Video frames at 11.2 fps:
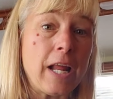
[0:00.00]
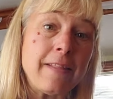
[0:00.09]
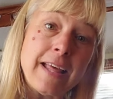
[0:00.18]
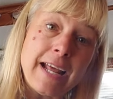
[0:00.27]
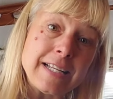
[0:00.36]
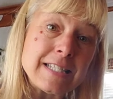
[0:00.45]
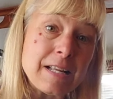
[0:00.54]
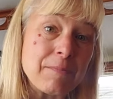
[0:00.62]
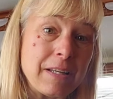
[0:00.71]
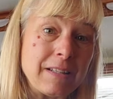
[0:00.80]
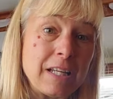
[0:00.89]
And that is
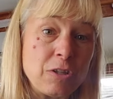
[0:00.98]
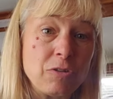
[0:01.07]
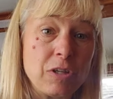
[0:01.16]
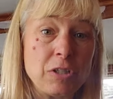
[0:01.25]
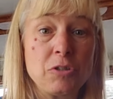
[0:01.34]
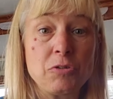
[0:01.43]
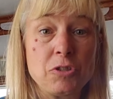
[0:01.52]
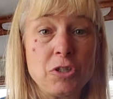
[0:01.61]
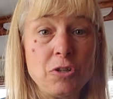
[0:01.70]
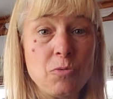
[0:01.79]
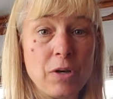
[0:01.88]
something that you can do
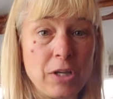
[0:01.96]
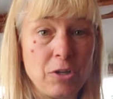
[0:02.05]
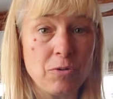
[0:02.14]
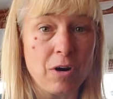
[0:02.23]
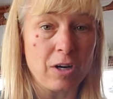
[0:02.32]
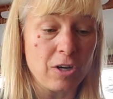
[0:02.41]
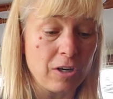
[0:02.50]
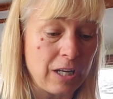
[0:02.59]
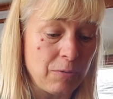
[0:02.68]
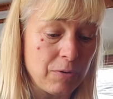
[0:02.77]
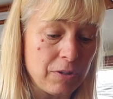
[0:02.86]
too when you are
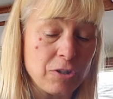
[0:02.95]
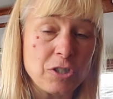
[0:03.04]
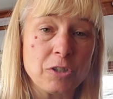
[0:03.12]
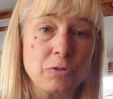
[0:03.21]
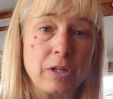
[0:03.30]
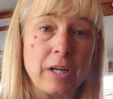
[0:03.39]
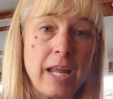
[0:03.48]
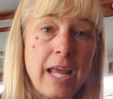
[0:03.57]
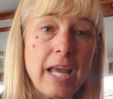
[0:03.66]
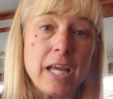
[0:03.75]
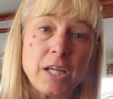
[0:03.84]
cooking with your children.
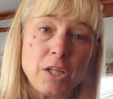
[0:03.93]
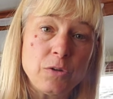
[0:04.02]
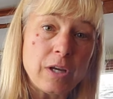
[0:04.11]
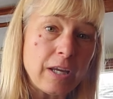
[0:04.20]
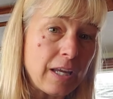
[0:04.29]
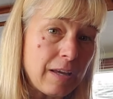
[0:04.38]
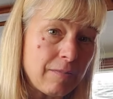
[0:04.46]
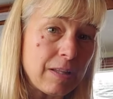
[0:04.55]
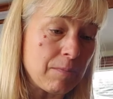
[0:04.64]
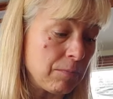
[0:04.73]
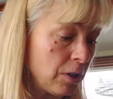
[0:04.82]
You can give
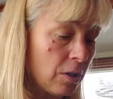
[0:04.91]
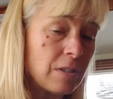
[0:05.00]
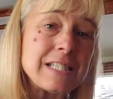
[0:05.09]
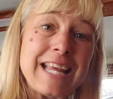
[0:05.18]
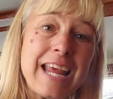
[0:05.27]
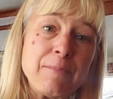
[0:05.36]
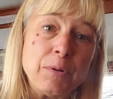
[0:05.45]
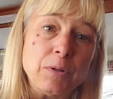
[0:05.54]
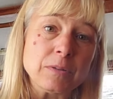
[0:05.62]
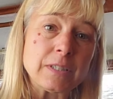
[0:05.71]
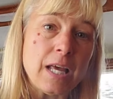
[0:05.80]
them little
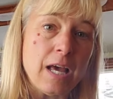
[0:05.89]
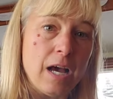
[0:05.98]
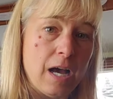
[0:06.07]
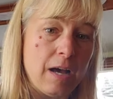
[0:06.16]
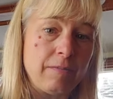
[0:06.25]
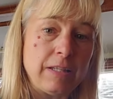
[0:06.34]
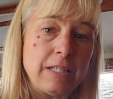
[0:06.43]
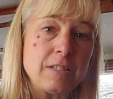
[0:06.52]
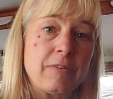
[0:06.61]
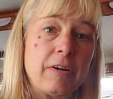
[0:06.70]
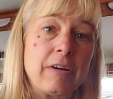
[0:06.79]
samples of
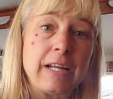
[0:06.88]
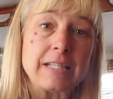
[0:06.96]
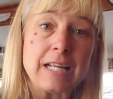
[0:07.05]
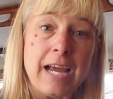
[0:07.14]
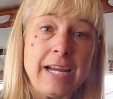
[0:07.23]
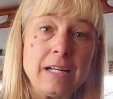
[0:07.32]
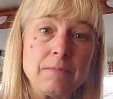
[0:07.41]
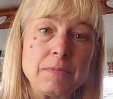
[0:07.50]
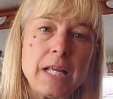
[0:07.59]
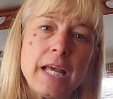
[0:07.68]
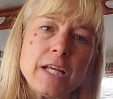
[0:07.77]
these various
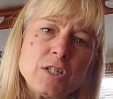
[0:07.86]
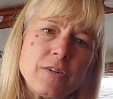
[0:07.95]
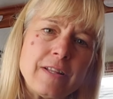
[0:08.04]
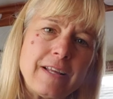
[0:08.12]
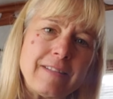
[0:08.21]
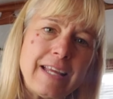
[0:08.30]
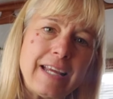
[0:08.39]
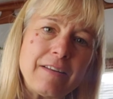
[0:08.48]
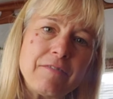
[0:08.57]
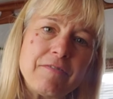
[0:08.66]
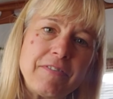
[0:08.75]
items so that they
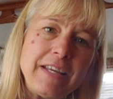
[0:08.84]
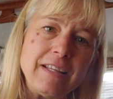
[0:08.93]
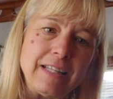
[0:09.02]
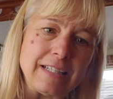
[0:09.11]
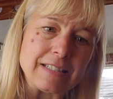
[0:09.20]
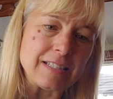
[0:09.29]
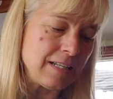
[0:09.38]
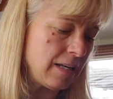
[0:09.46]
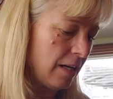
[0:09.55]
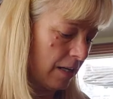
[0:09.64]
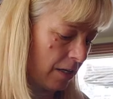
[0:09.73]
can feel it.
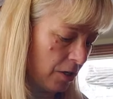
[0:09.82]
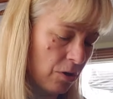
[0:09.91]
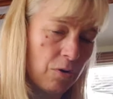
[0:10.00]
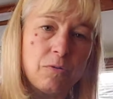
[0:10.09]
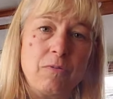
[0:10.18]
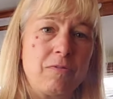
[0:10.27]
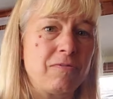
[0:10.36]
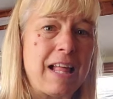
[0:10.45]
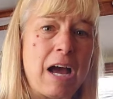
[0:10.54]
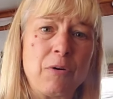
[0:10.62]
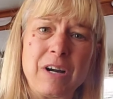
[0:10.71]
You know,
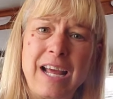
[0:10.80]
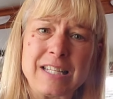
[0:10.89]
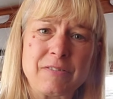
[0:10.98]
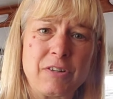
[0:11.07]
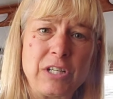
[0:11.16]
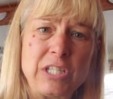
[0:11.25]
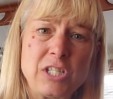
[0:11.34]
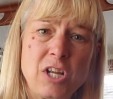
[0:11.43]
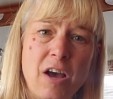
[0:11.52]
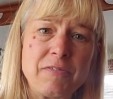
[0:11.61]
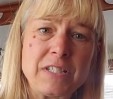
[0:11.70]
flour has a very
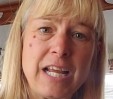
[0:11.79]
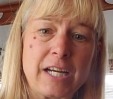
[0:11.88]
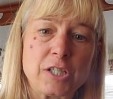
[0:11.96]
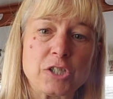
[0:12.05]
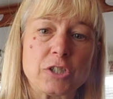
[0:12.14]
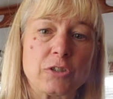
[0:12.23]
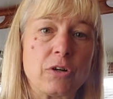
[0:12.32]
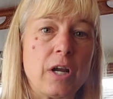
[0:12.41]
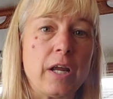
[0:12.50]
soft texture.